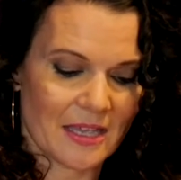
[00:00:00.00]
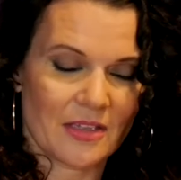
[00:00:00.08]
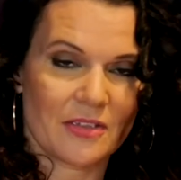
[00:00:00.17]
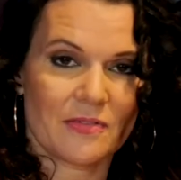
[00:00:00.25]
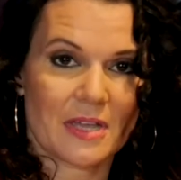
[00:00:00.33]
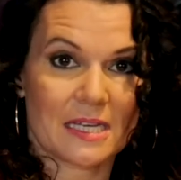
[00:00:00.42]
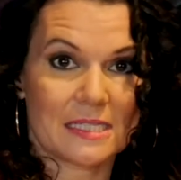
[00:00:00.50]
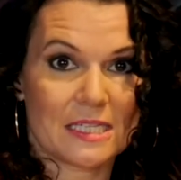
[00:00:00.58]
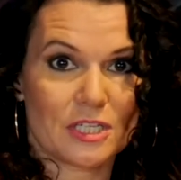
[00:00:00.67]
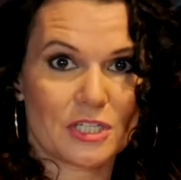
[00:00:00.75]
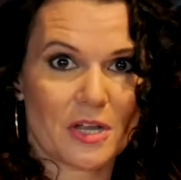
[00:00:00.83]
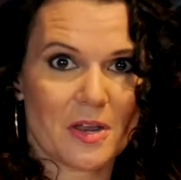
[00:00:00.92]
You've got a C
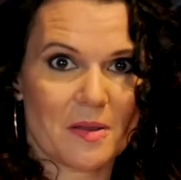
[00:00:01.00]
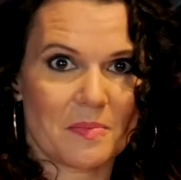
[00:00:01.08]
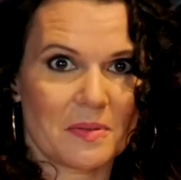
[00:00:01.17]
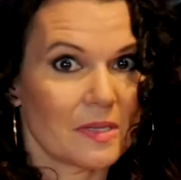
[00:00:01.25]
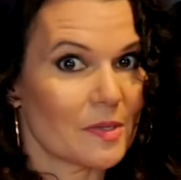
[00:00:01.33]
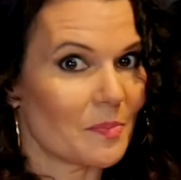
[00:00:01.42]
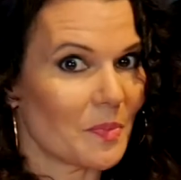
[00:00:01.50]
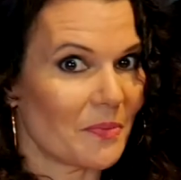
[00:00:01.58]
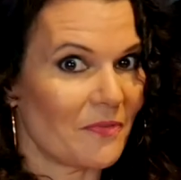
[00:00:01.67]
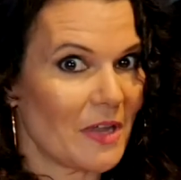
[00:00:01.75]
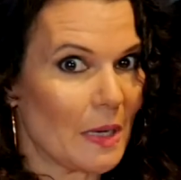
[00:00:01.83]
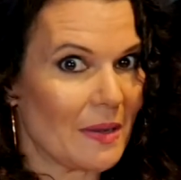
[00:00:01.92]
sharp,
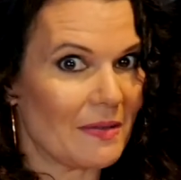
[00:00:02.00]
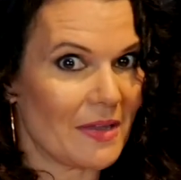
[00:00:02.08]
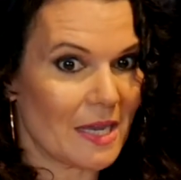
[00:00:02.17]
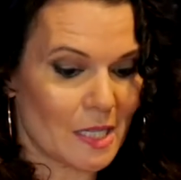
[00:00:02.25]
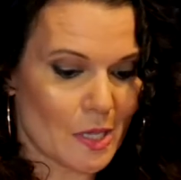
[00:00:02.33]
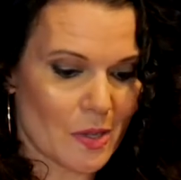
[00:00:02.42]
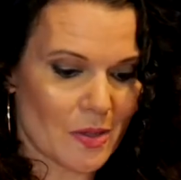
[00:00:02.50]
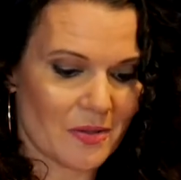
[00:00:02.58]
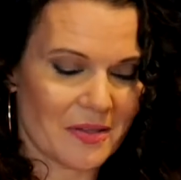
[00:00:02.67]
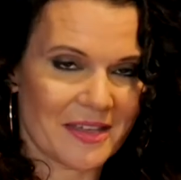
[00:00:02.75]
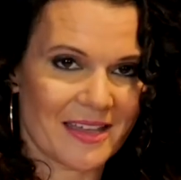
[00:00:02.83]
very, very low,